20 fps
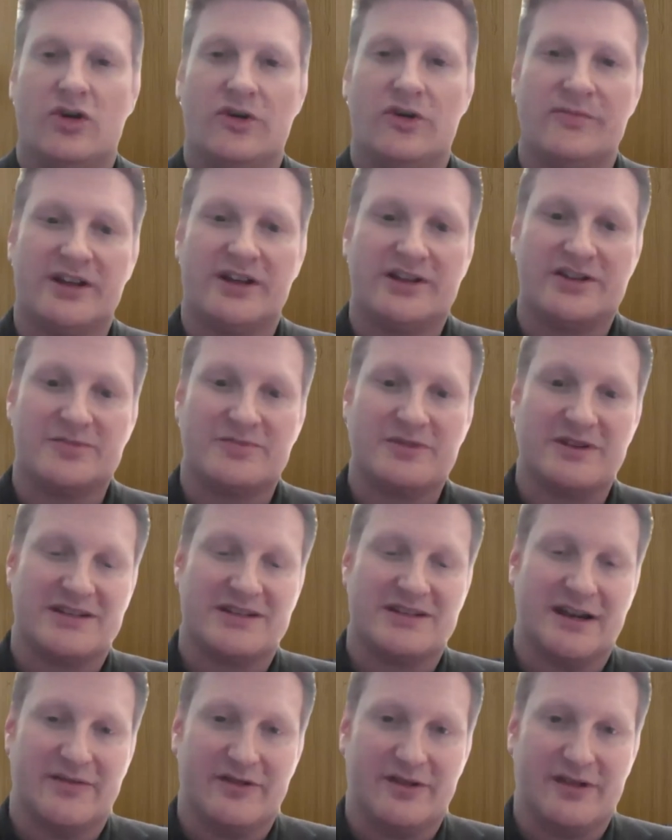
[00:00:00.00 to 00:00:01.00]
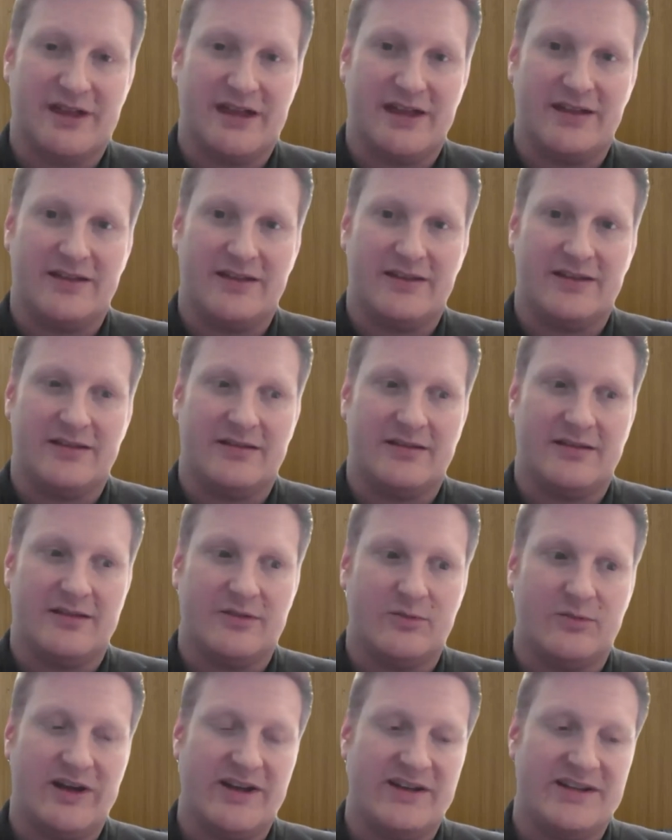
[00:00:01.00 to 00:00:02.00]
or because we discover that
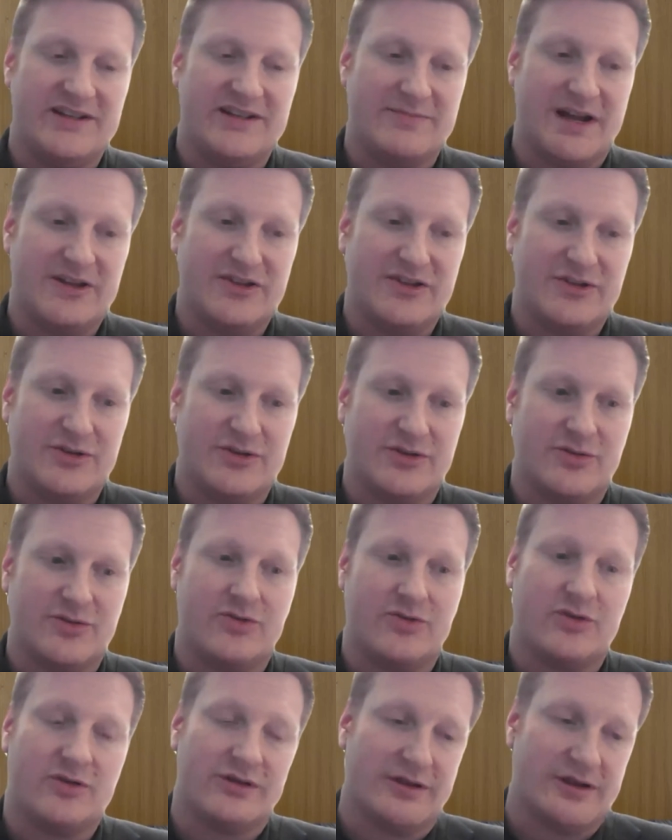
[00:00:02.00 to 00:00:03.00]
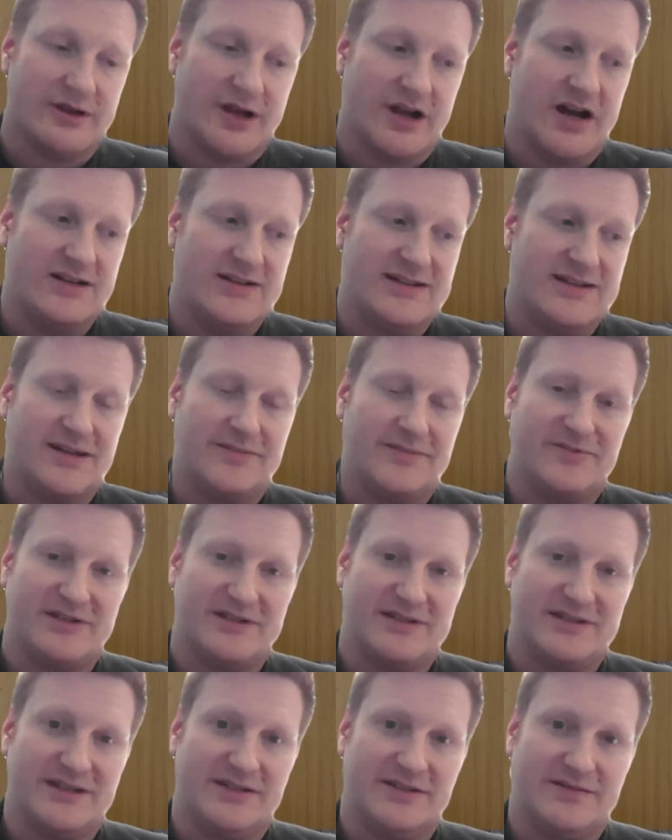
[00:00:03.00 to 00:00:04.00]
the way it's measured or the concept
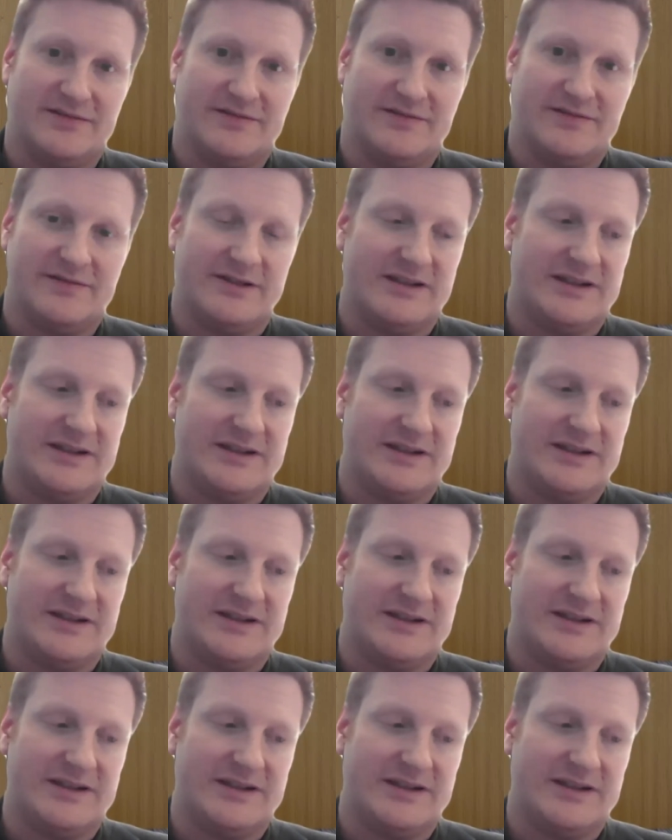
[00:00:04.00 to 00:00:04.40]
itself